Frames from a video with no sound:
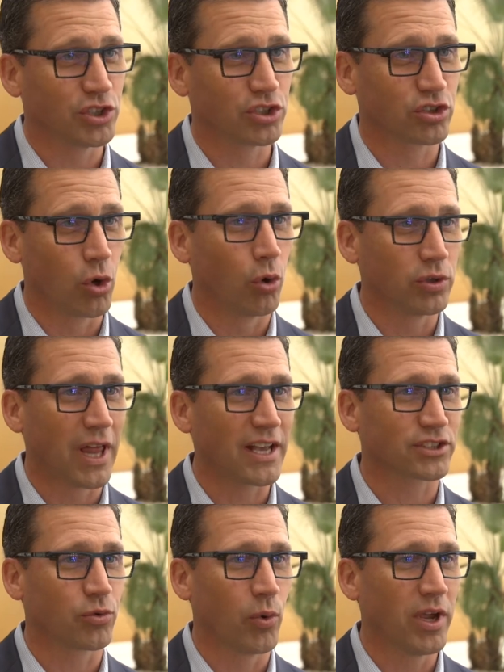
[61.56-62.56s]
just told
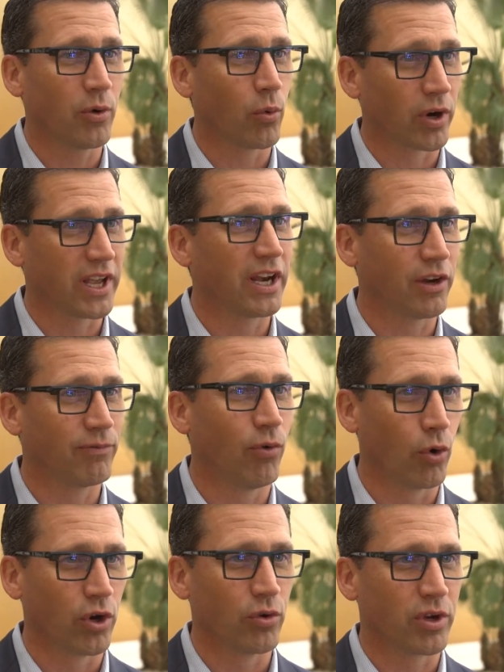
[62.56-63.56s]
last week we're getting
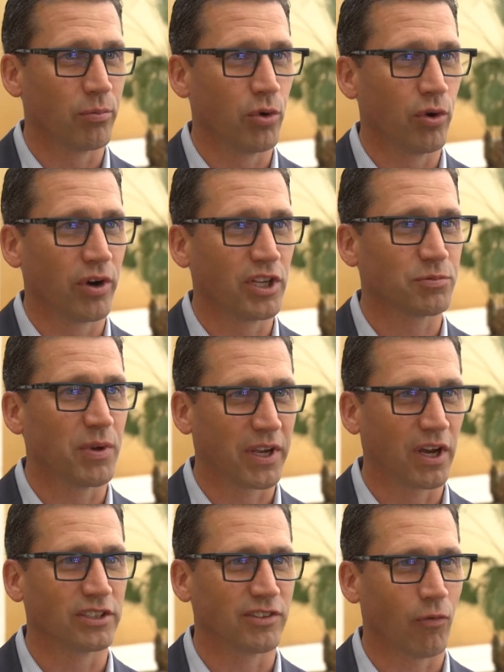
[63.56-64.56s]
4 new communities
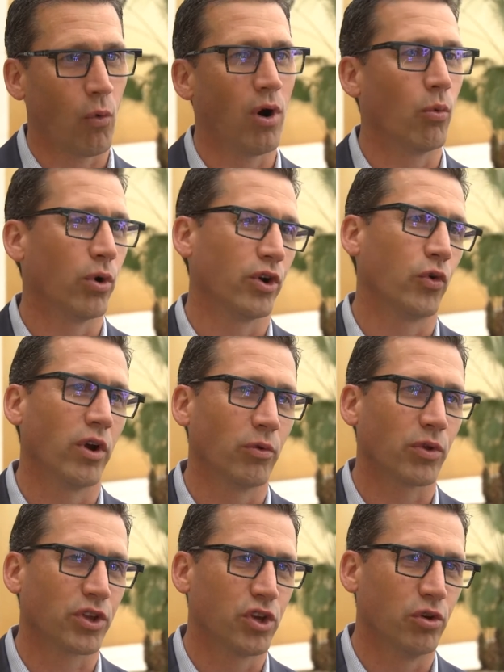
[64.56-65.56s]
because of what we're
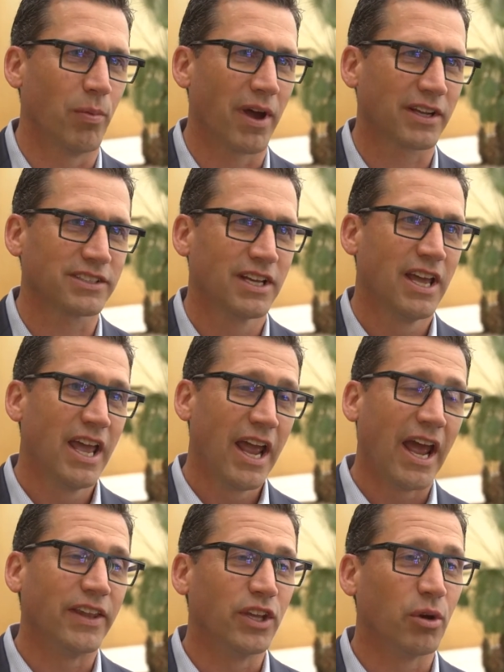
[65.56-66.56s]
doing with CubeX
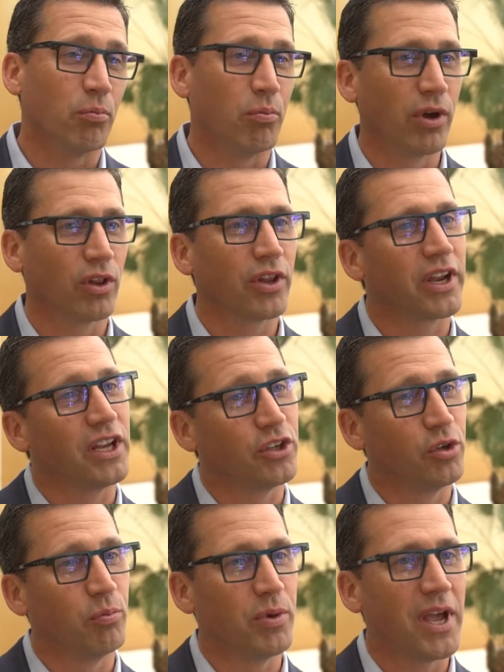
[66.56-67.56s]
and the ability
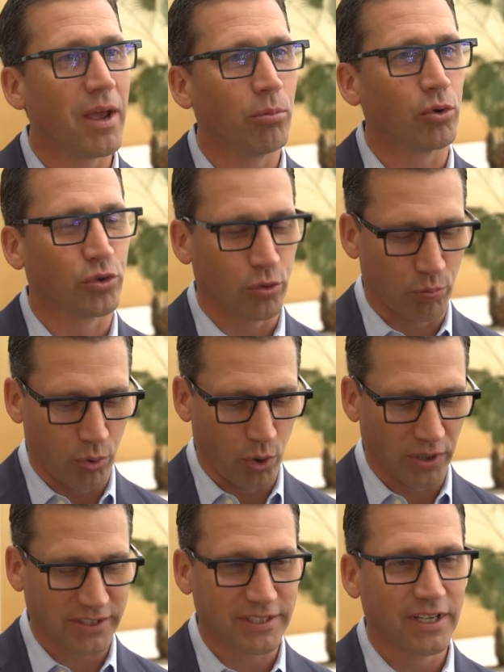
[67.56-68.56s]
to be able to
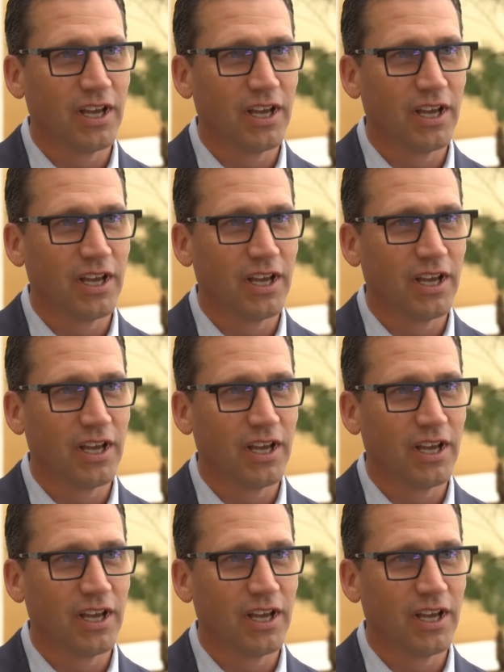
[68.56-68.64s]
put